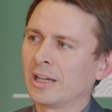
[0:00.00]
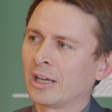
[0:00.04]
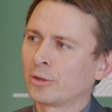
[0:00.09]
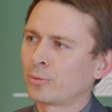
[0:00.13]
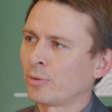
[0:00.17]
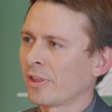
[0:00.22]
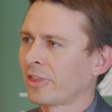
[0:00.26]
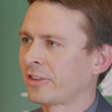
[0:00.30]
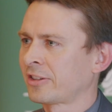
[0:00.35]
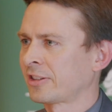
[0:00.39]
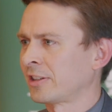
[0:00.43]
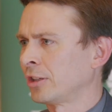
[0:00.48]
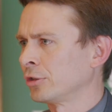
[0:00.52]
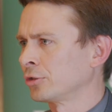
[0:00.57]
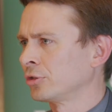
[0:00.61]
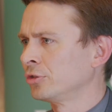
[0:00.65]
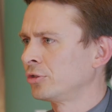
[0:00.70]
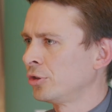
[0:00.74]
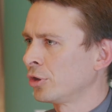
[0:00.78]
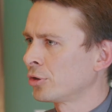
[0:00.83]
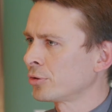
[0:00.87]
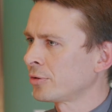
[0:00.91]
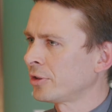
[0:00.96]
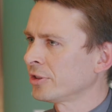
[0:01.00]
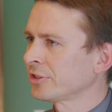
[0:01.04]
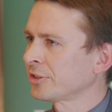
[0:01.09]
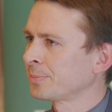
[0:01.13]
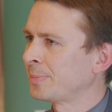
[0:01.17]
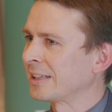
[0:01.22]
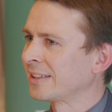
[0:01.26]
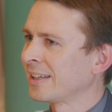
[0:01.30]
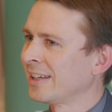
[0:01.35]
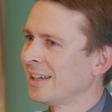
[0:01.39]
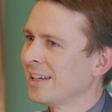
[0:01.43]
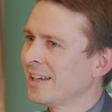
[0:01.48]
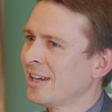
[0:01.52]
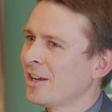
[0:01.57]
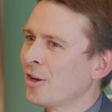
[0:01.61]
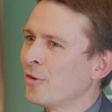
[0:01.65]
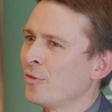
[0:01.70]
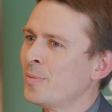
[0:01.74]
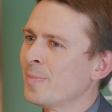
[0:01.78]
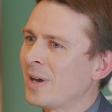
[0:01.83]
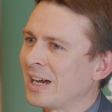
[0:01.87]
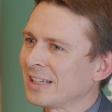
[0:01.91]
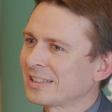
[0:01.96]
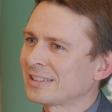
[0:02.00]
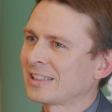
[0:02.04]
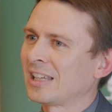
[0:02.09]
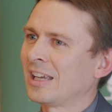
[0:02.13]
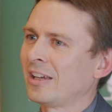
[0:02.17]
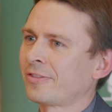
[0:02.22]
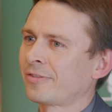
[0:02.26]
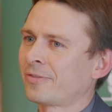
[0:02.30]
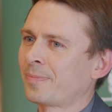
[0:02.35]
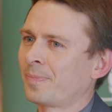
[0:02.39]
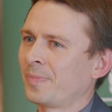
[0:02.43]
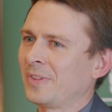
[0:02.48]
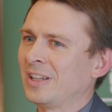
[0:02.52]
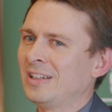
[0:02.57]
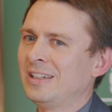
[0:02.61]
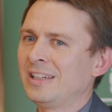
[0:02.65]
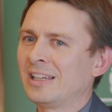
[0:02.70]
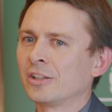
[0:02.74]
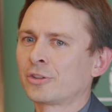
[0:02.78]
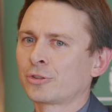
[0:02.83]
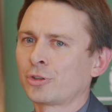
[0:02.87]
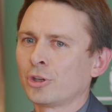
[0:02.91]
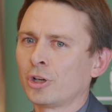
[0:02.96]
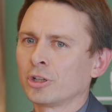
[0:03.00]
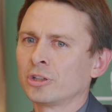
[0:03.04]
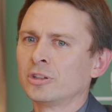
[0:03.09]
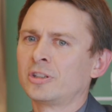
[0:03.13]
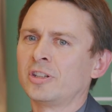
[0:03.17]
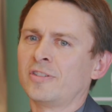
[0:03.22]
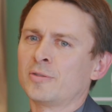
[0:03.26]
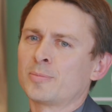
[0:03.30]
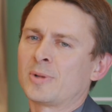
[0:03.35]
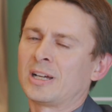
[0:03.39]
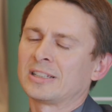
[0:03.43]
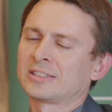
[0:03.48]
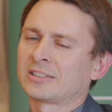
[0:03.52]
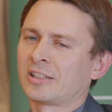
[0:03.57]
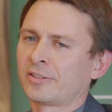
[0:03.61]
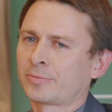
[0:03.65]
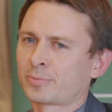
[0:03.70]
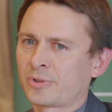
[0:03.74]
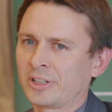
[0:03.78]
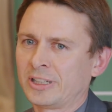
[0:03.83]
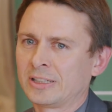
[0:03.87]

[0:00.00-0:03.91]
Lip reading: get 1,000 euros, but we must have legal certainty, we must have